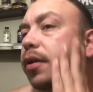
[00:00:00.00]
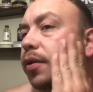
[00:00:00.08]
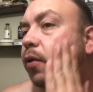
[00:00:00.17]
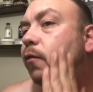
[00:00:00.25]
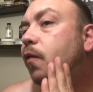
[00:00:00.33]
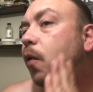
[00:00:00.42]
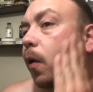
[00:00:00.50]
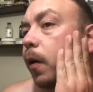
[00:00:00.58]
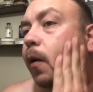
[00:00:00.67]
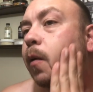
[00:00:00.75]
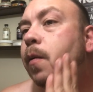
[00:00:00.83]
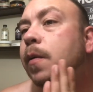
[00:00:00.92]
So
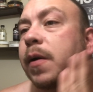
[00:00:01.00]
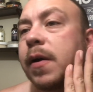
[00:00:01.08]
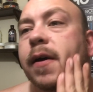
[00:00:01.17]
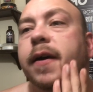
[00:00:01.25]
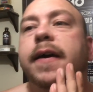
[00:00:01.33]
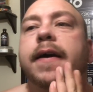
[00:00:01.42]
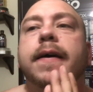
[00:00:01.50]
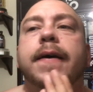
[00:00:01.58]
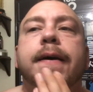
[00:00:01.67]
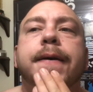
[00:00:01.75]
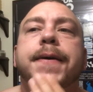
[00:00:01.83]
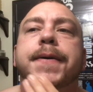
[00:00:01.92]
far,
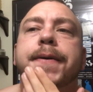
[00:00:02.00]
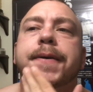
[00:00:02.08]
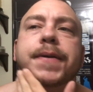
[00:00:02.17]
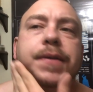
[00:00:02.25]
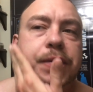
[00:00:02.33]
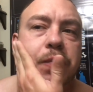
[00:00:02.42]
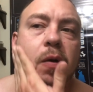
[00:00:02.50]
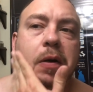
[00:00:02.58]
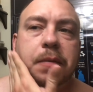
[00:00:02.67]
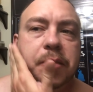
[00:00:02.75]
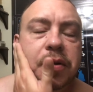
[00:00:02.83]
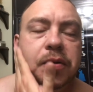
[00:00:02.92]
this is where
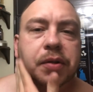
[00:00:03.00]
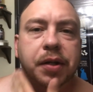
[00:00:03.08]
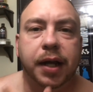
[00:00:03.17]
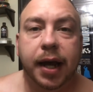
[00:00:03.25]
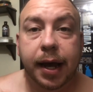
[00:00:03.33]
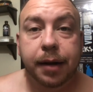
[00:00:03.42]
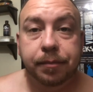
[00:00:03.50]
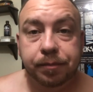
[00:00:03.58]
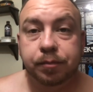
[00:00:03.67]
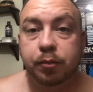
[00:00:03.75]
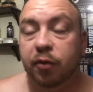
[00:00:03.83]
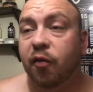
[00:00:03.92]
I'm usually at
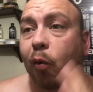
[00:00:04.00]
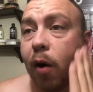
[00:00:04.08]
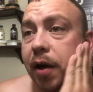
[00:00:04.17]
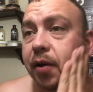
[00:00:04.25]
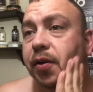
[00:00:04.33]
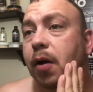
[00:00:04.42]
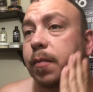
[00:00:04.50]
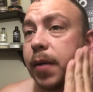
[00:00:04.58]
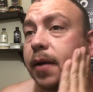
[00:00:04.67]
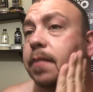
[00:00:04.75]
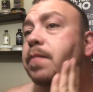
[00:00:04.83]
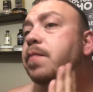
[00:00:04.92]
before I start my